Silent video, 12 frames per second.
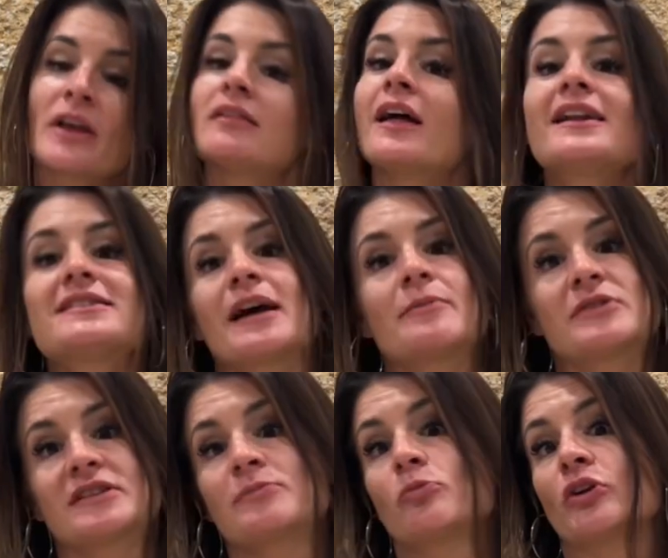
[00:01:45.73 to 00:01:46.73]
A lot of times
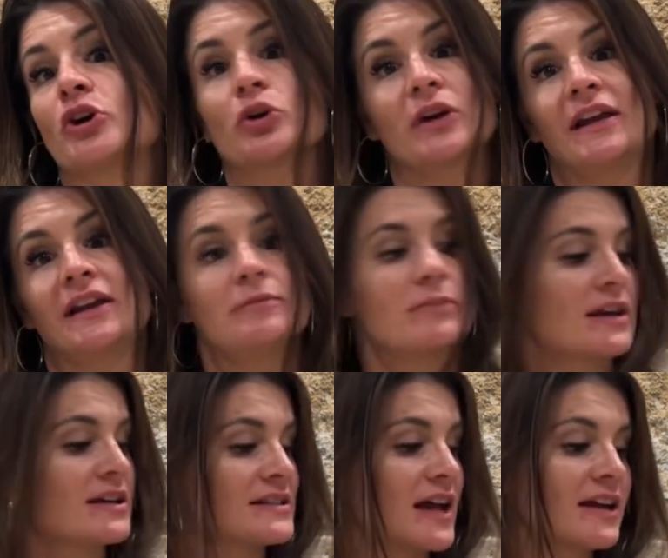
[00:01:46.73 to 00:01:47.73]
it's more green
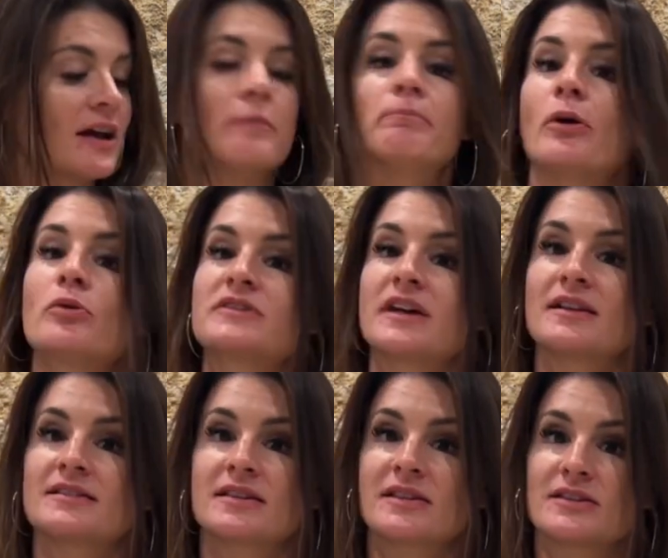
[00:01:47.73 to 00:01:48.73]
because I cut both sides
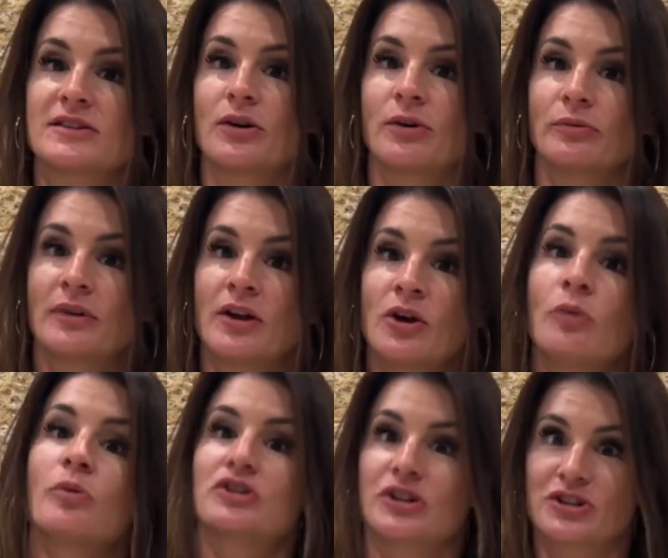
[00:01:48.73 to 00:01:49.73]
of the stone,
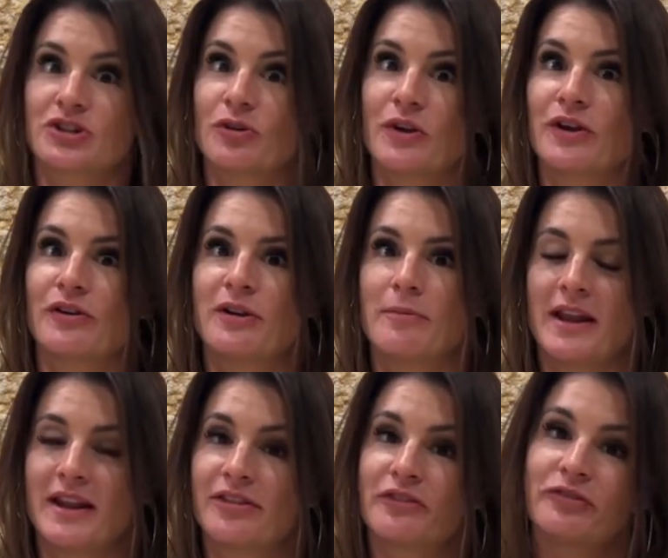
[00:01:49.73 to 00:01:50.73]
which I'll show you here in a
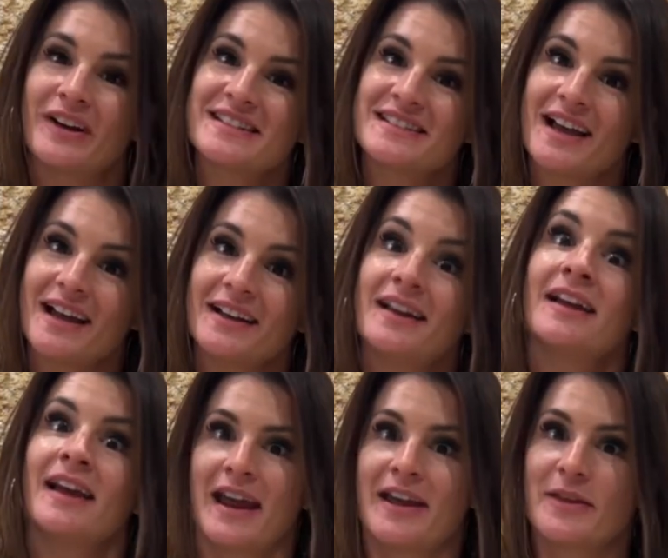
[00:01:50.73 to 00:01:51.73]
minute, the front side
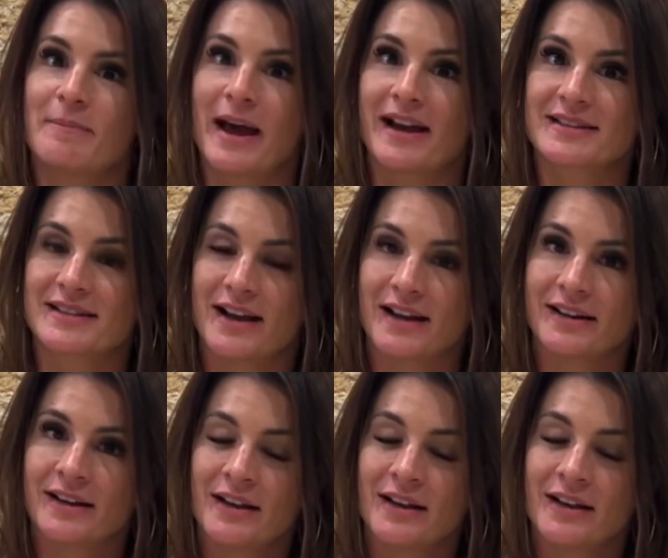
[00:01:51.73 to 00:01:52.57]
and the back side.